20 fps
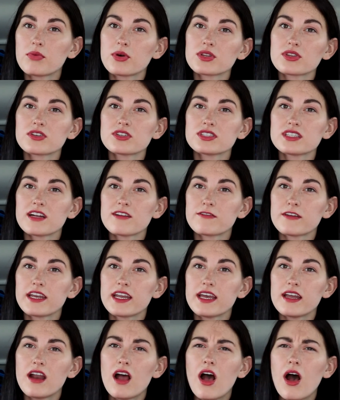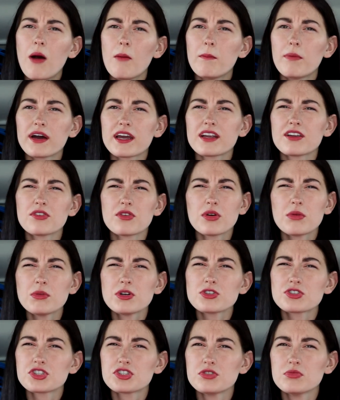put their stuff in it, but a
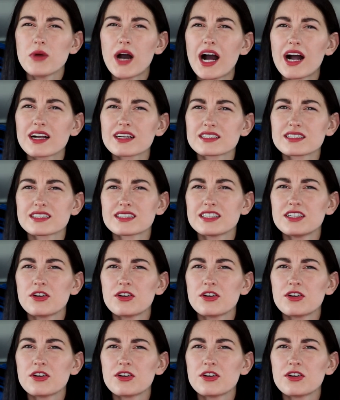normal shoebox,